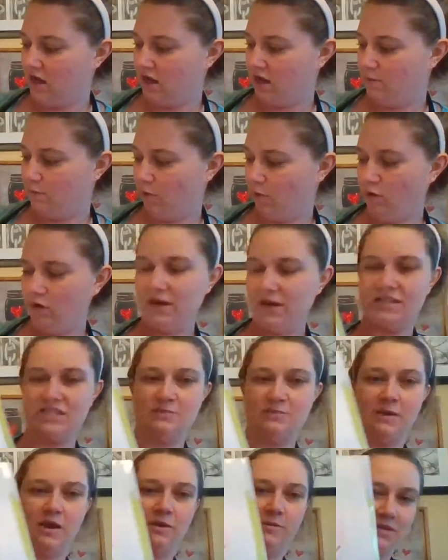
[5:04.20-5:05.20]
Important
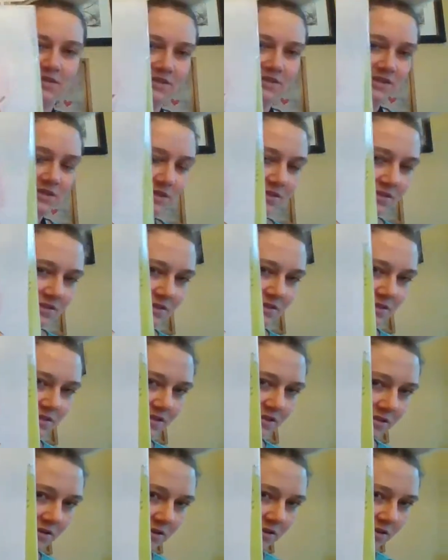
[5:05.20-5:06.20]
experiments.
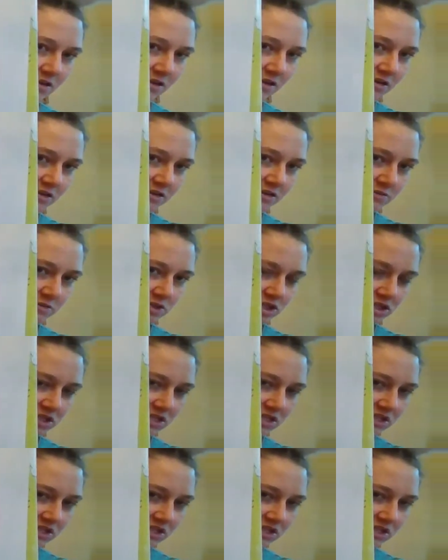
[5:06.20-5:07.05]
What she's